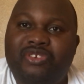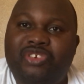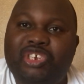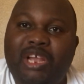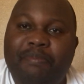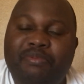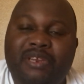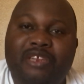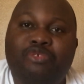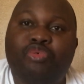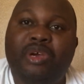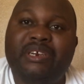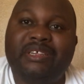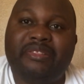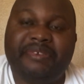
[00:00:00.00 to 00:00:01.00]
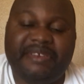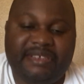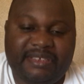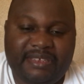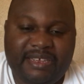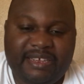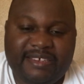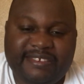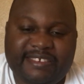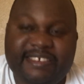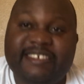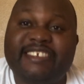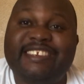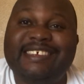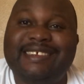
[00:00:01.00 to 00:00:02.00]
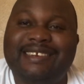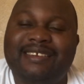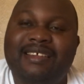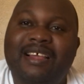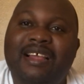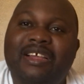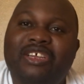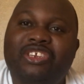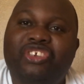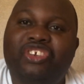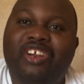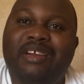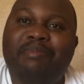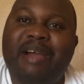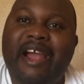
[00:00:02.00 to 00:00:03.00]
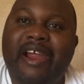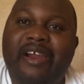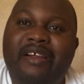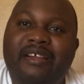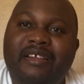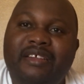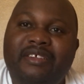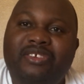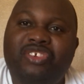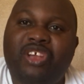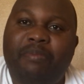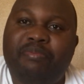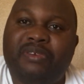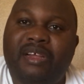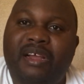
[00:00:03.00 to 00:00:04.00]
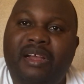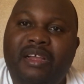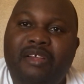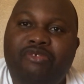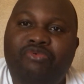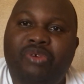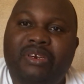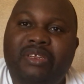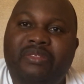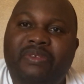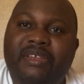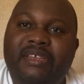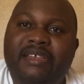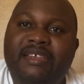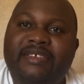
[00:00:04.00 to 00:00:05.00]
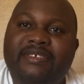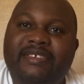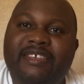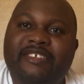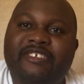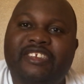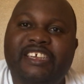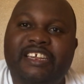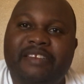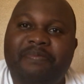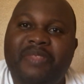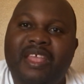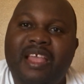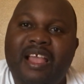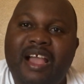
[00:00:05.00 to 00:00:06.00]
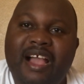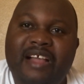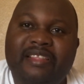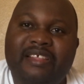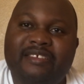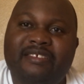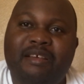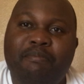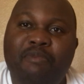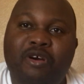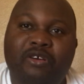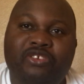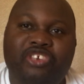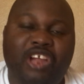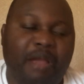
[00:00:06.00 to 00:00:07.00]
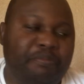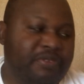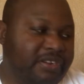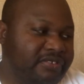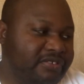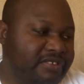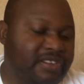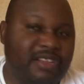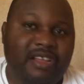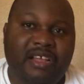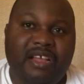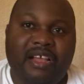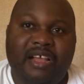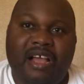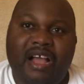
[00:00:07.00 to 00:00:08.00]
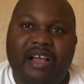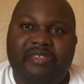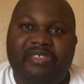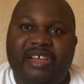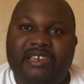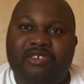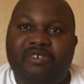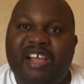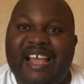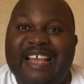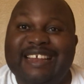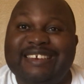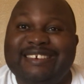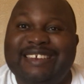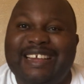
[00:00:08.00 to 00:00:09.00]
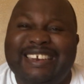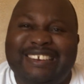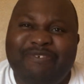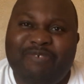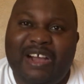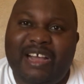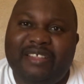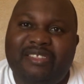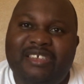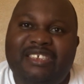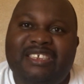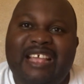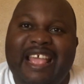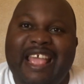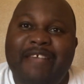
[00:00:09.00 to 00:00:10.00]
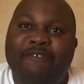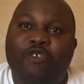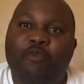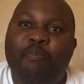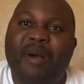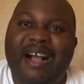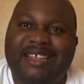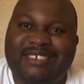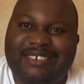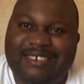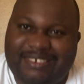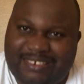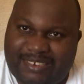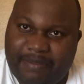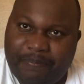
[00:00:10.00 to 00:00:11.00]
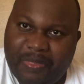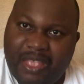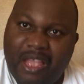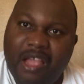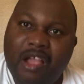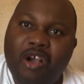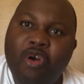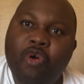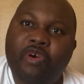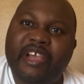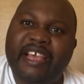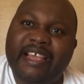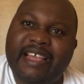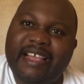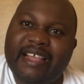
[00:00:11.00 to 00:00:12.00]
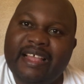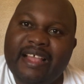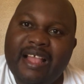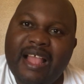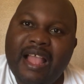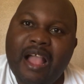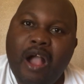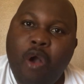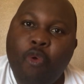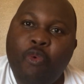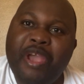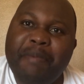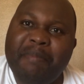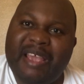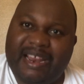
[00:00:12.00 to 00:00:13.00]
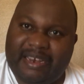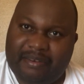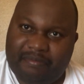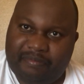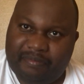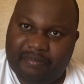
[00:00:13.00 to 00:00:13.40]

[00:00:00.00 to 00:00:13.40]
chapter 23:16. Jeremiah chapter 23:16. And there's a more chapters that you can identify these evil pastors who kicking a woman